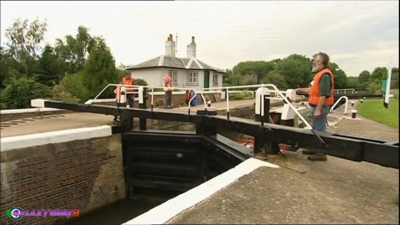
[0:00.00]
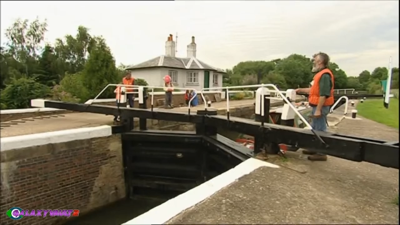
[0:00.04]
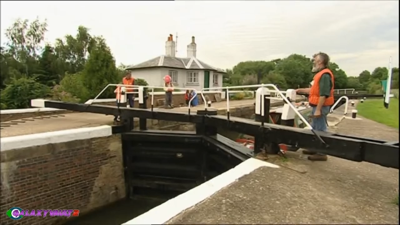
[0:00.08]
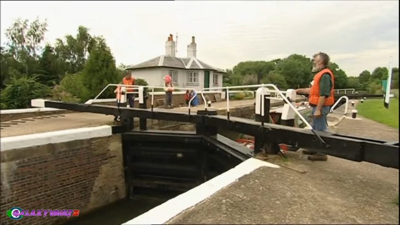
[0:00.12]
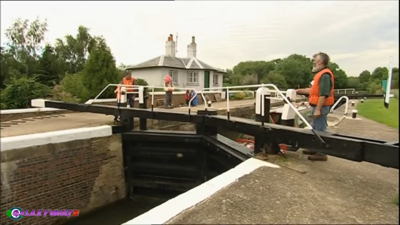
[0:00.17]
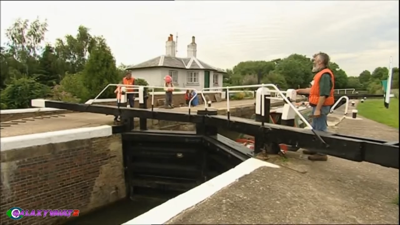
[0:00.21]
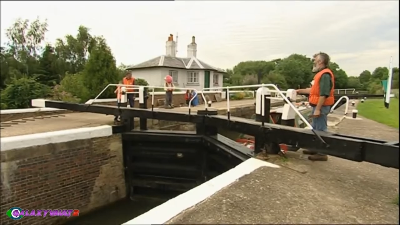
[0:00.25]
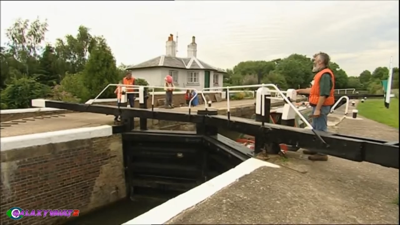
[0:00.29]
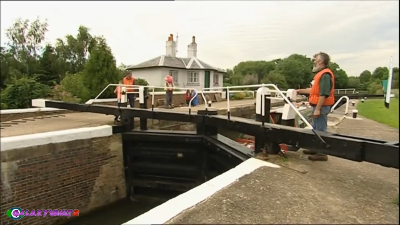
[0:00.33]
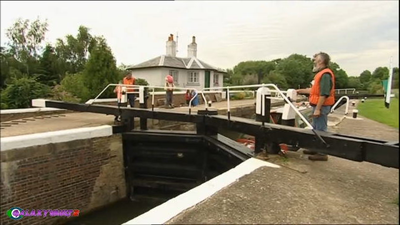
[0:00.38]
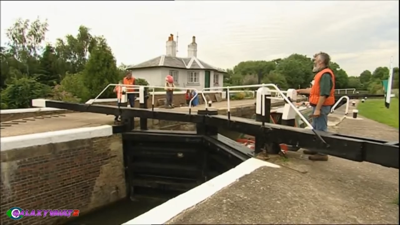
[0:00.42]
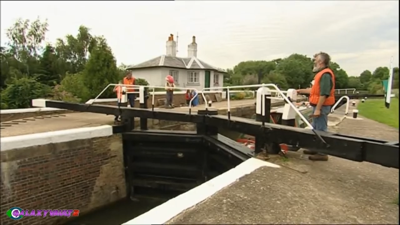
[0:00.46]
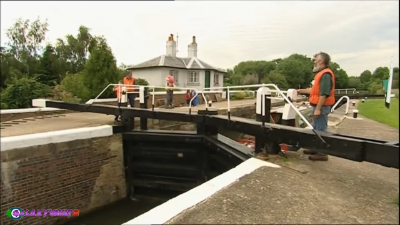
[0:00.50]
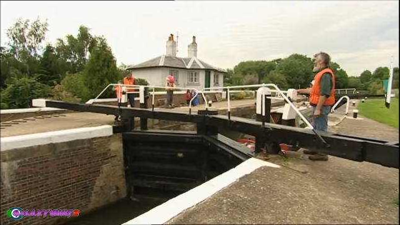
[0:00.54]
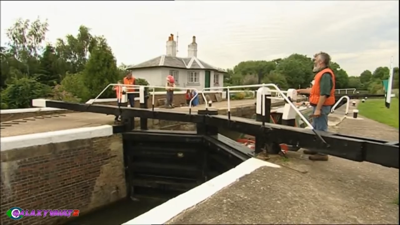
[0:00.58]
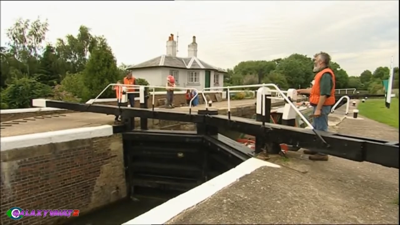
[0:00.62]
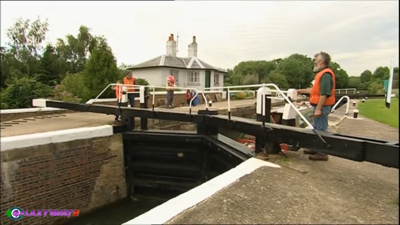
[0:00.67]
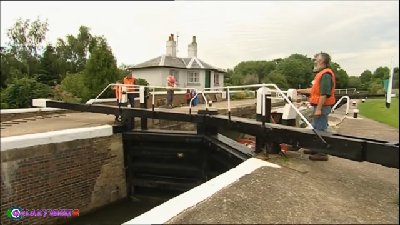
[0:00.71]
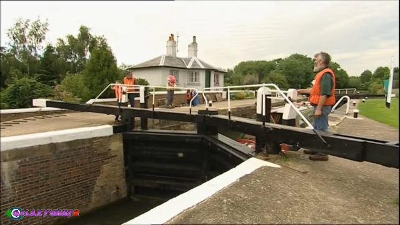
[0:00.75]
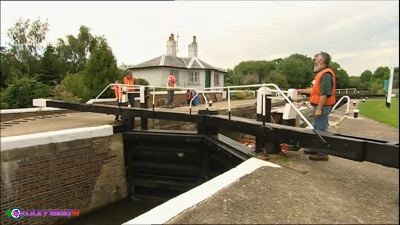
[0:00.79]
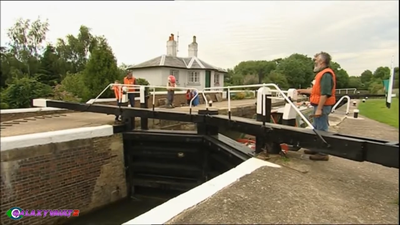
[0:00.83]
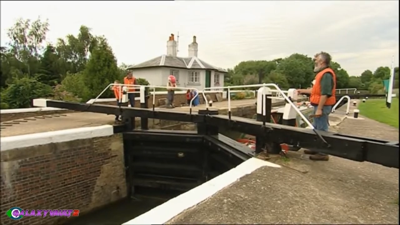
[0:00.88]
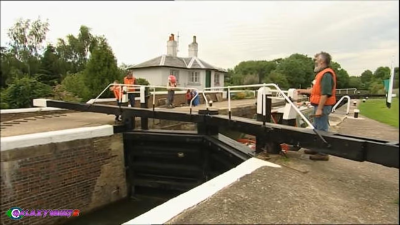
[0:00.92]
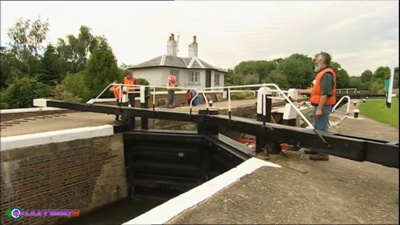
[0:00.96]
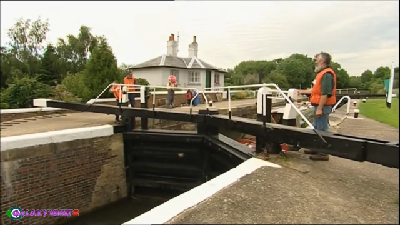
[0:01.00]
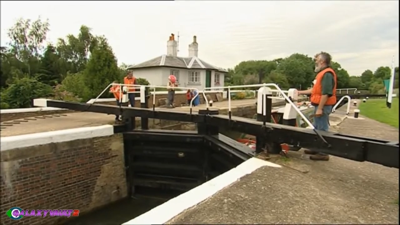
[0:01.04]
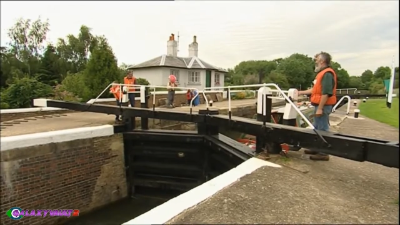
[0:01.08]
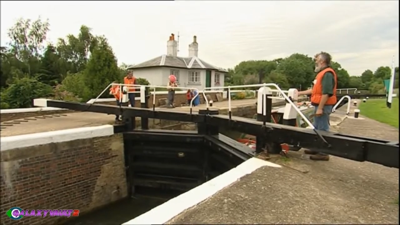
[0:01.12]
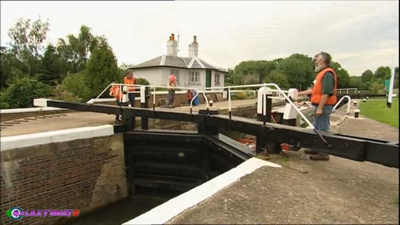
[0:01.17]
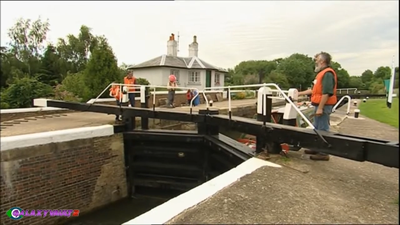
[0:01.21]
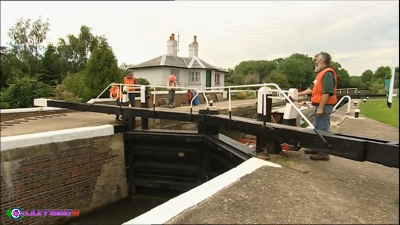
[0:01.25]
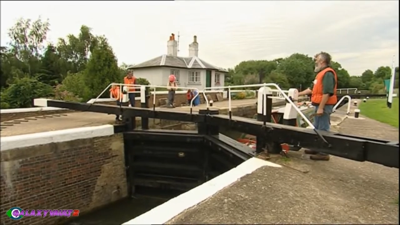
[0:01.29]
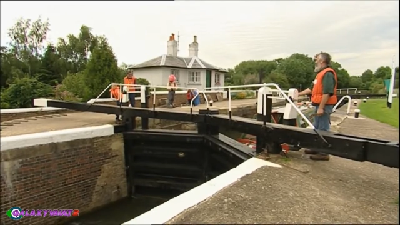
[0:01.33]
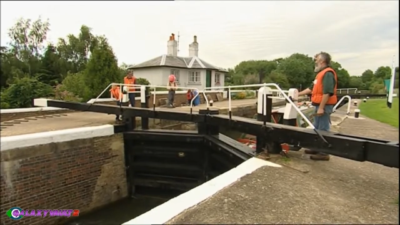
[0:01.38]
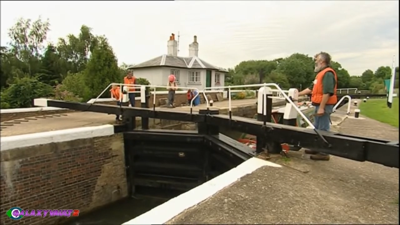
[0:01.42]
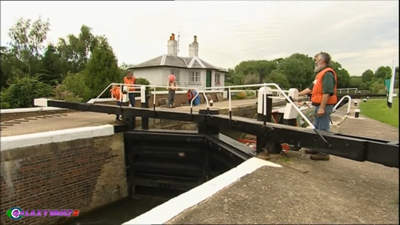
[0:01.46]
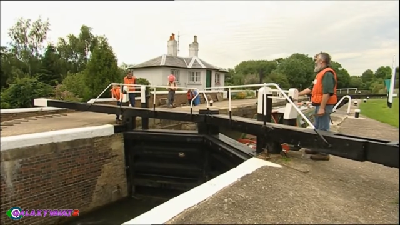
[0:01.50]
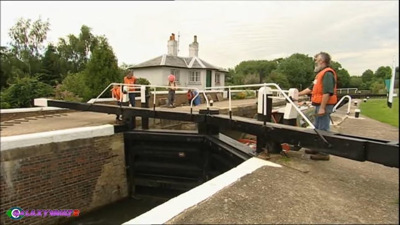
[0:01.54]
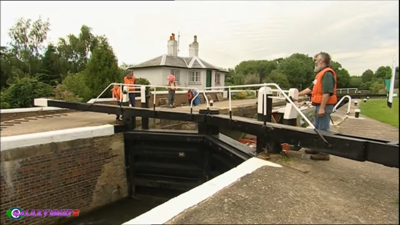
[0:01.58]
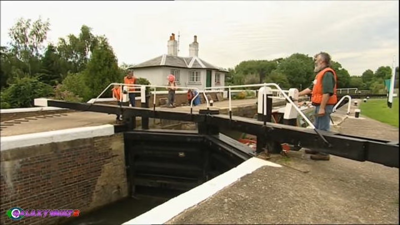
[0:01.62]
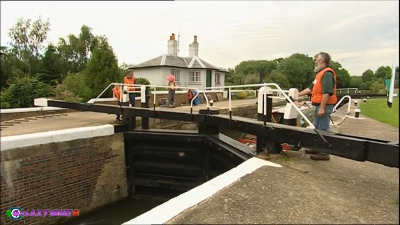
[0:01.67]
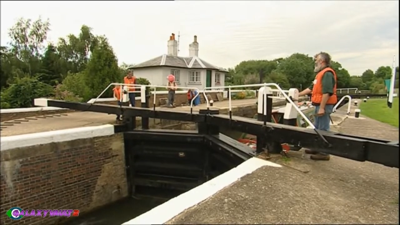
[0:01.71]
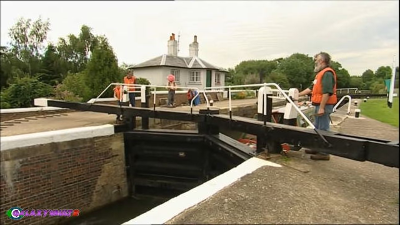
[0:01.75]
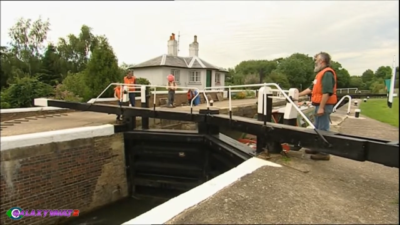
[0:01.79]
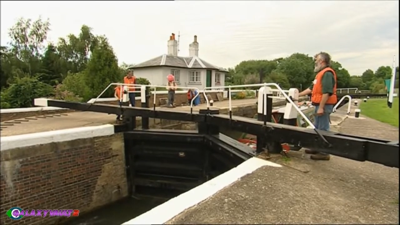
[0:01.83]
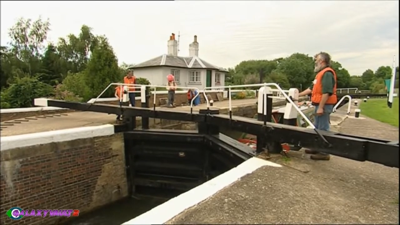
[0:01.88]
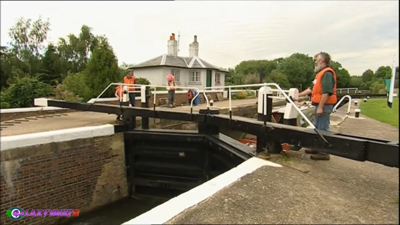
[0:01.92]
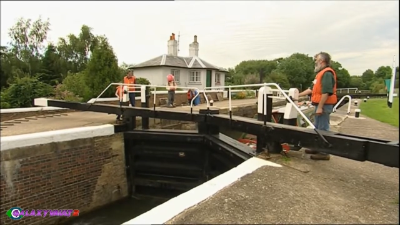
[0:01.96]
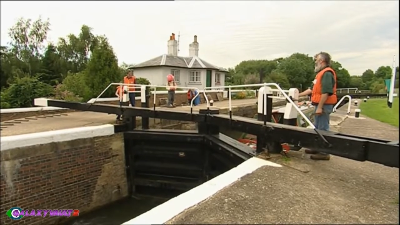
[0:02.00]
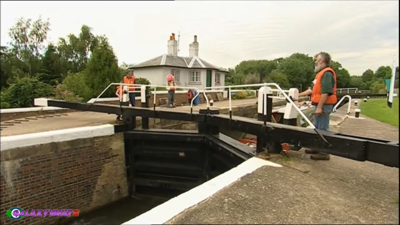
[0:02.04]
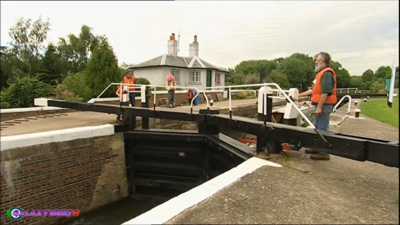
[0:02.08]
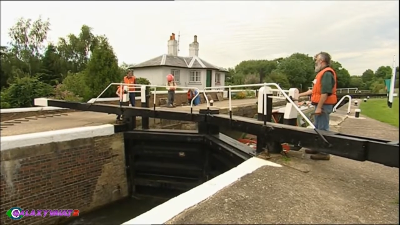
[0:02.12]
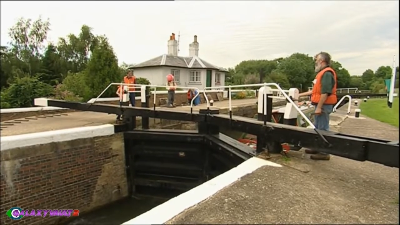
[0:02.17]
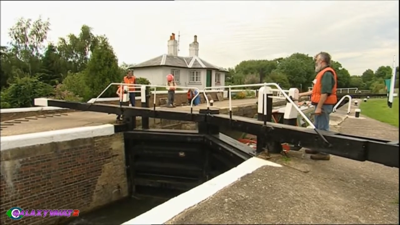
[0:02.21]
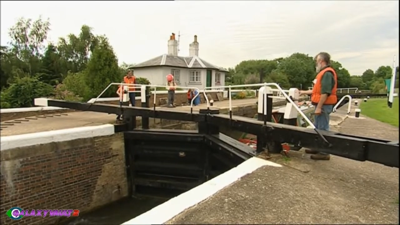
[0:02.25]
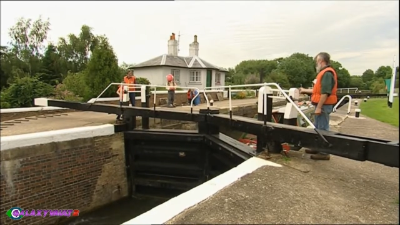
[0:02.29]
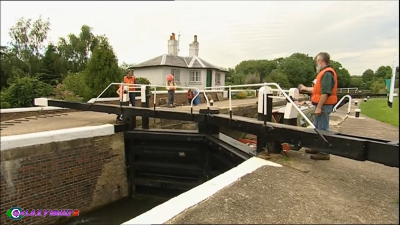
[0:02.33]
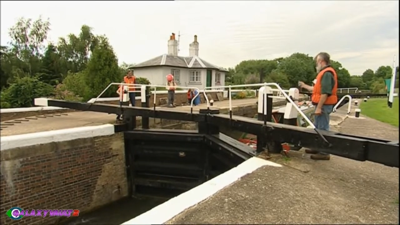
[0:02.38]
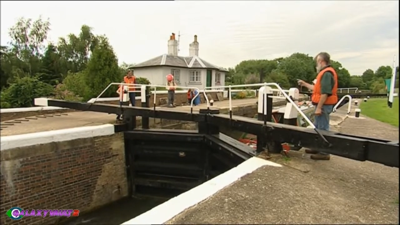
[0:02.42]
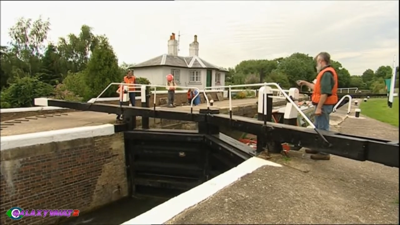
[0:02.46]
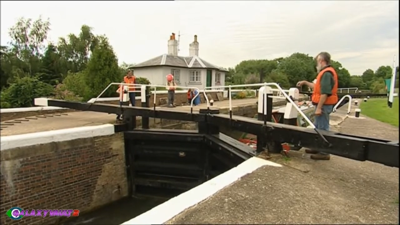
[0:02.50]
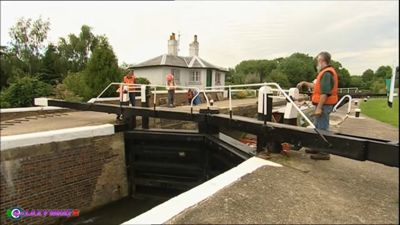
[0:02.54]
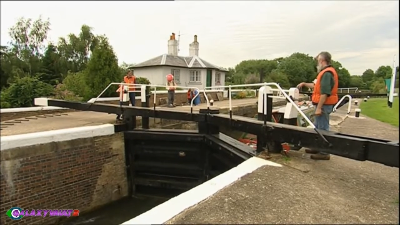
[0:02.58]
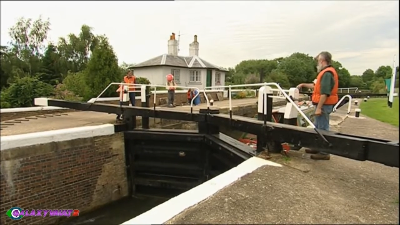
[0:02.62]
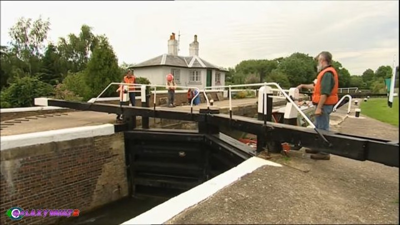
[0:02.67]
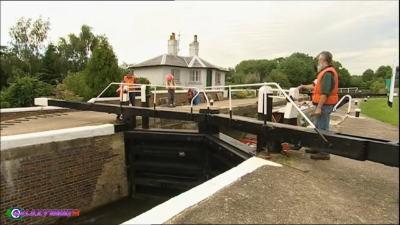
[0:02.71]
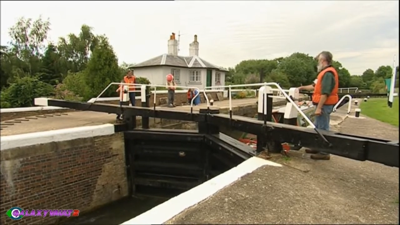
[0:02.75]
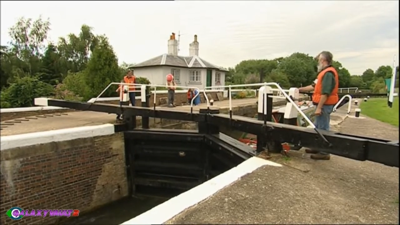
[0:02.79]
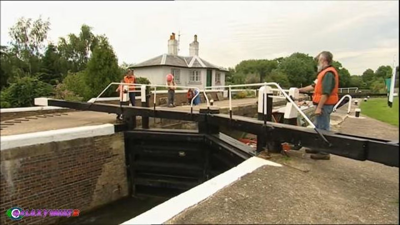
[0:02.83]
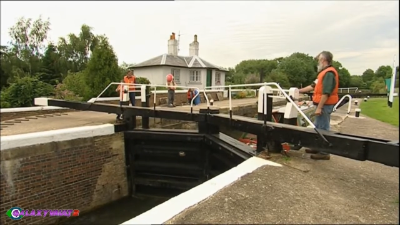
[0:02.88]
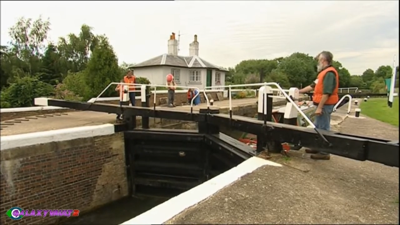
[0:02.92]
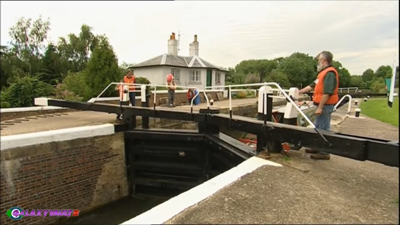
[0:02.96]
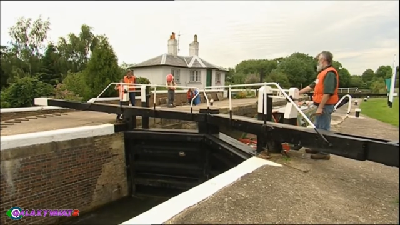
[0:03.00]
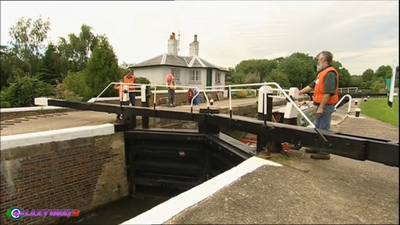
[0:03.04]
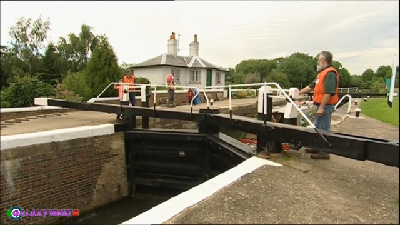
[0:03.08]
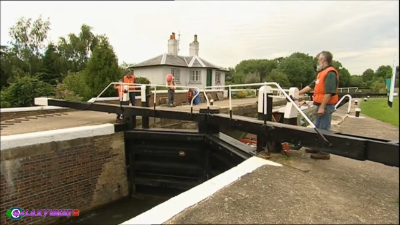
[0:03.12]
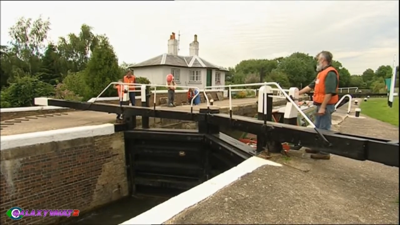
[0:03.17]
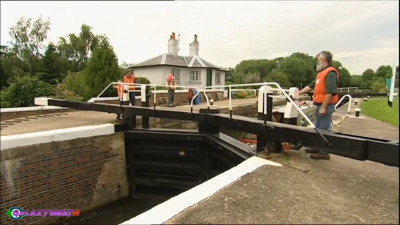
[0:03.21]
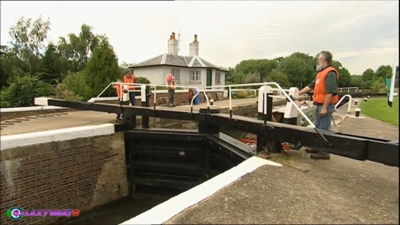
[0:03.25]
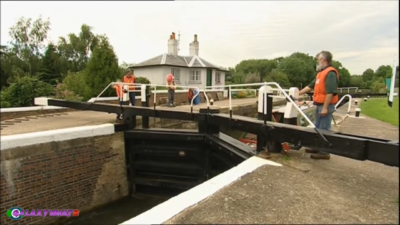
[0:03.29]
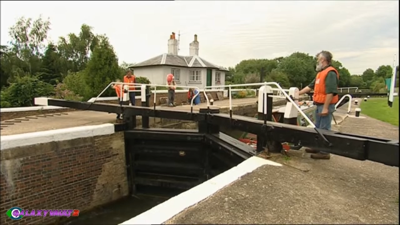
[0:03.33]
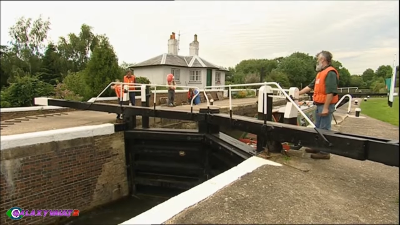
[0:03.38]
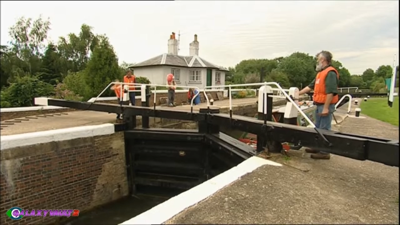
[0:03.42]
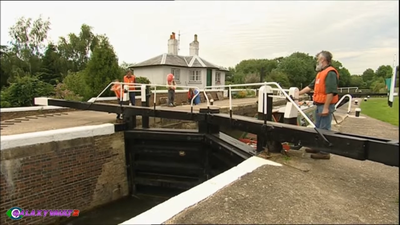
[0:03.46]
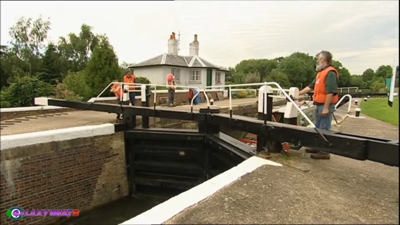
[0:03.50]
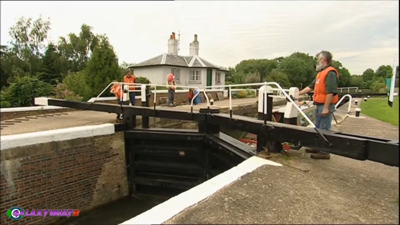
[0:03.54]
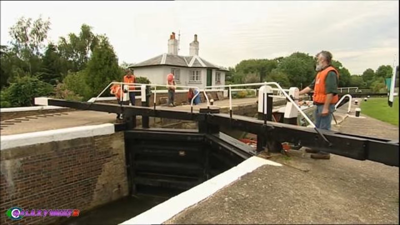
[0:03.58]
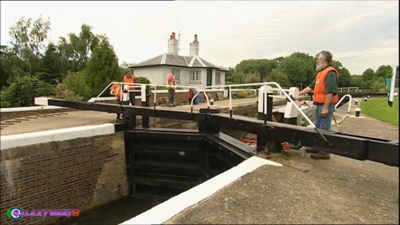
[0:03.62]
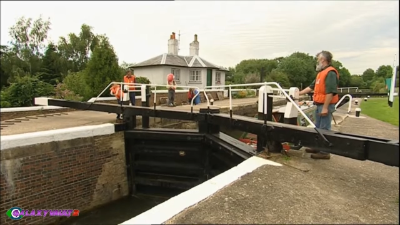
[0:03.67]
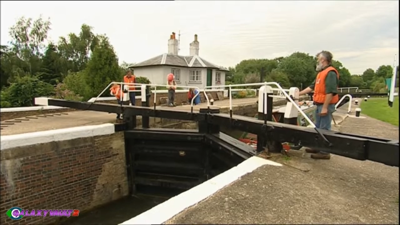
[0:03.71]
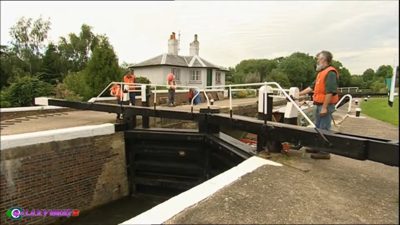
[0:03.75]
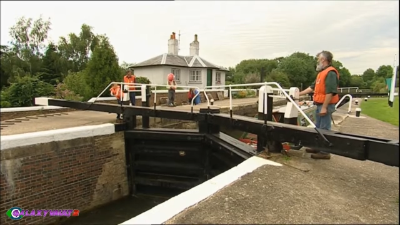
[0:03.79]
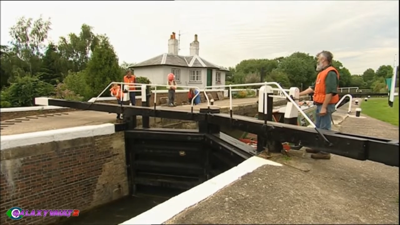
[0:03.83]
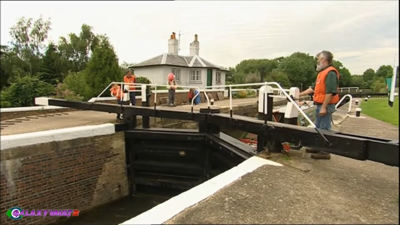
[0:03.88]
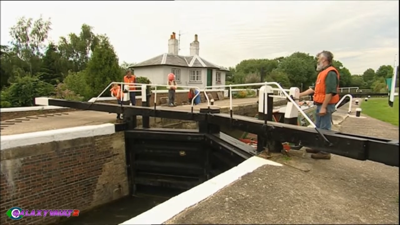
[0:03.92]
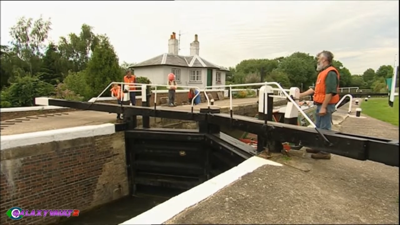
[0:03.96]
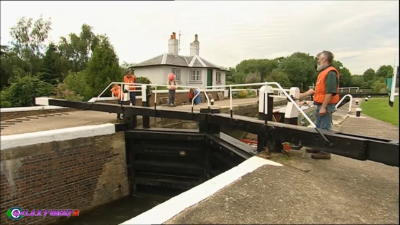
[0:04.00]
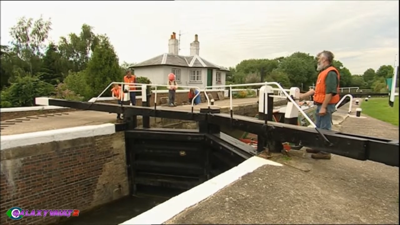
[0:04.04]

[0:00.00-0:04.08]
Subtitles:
No face is visible, so there are no lips to read.